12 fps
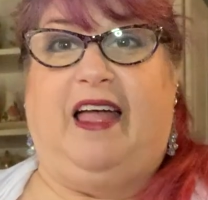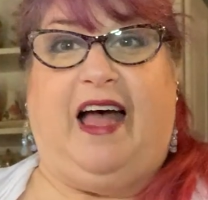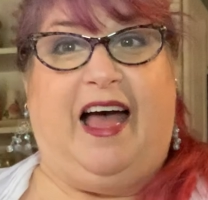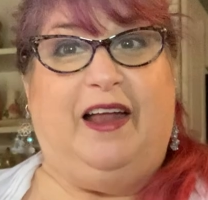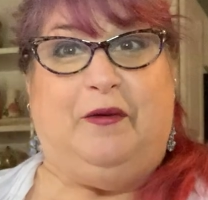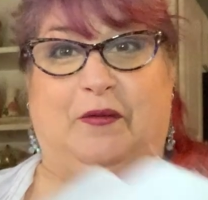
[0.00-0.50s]

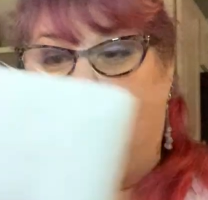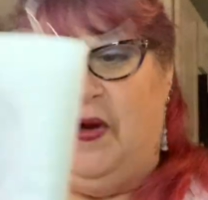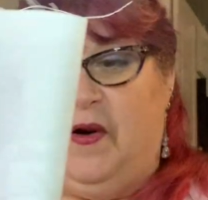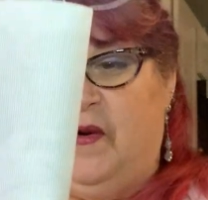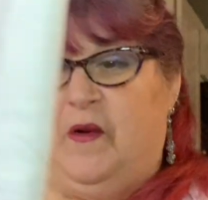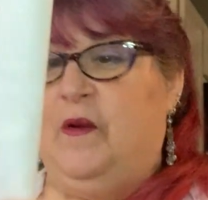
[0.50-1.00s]
I don't
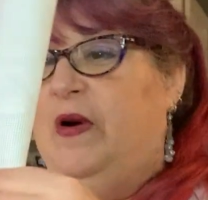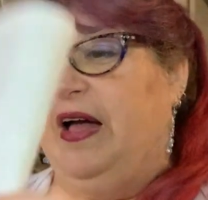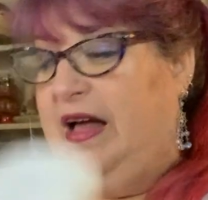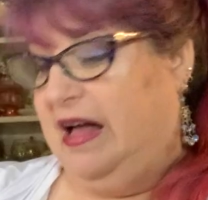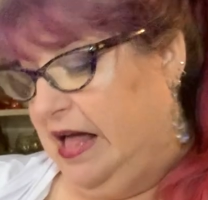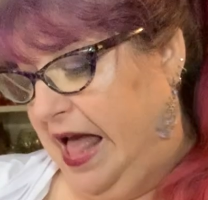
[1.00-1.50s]
know
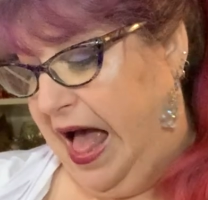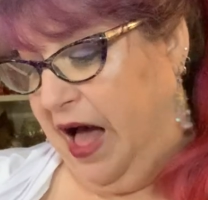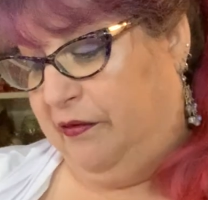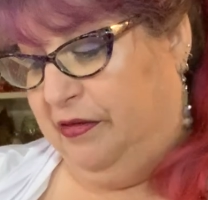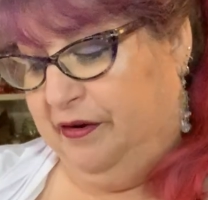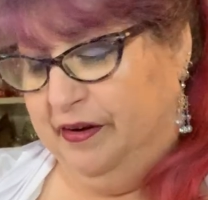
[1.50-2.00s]

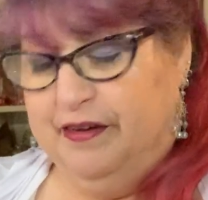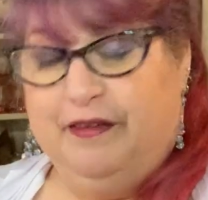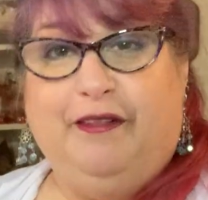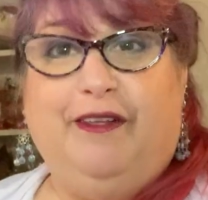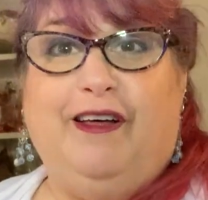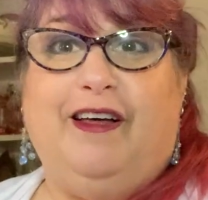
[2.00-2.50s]
how they're going to
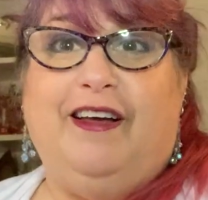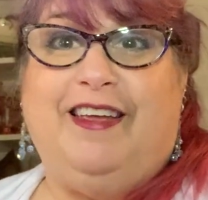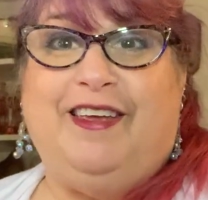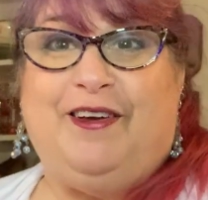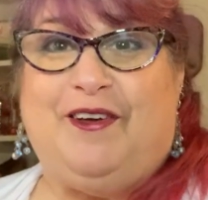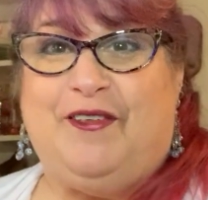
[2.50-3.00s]
look.
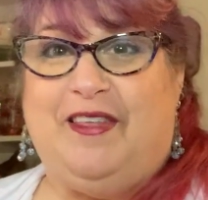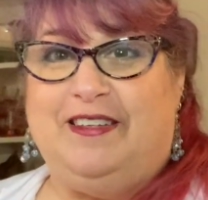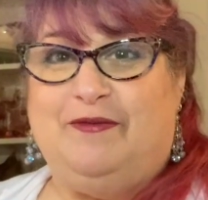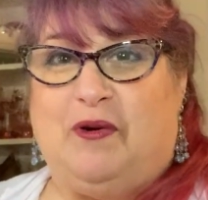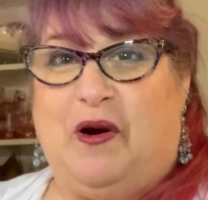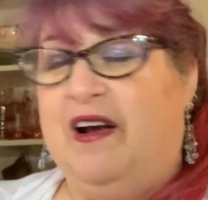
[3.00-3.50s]
That's
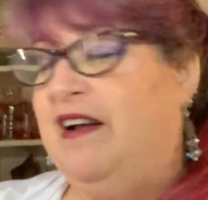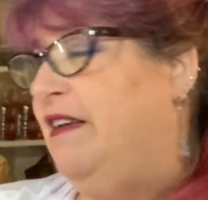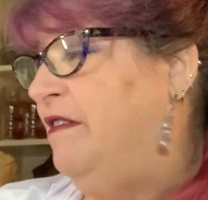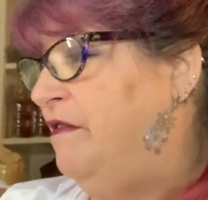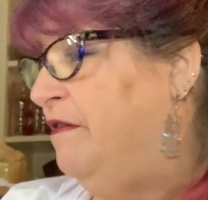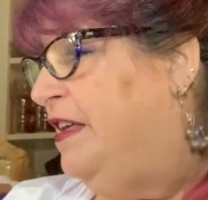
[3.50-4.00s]
part
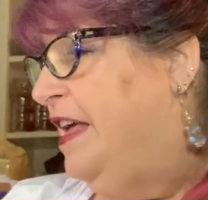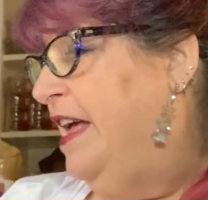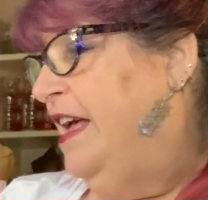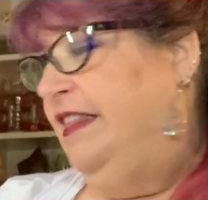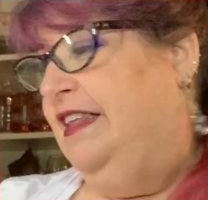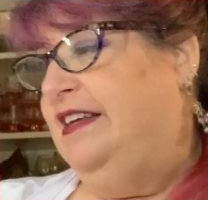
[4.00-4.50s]
of
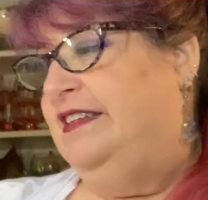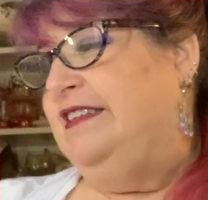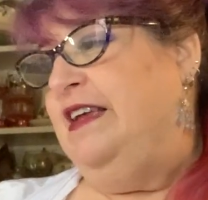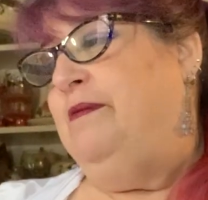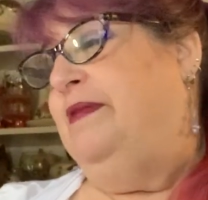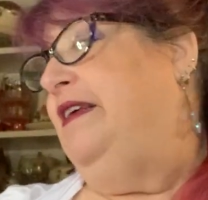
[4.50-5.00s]
the
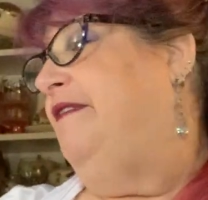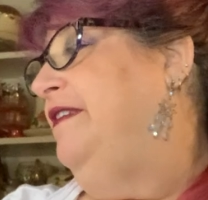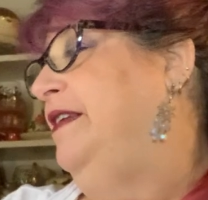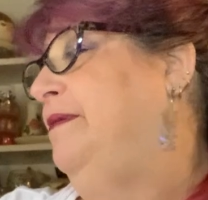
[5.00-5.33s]
excitement of it. I